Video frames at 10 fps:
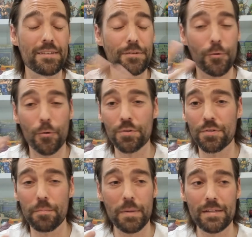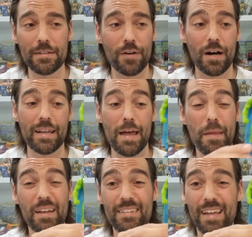is an awesome piece of art. And
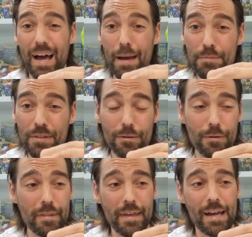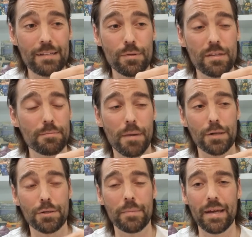that is absolutely the case with this
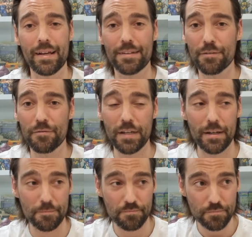Martian Manhunter figure.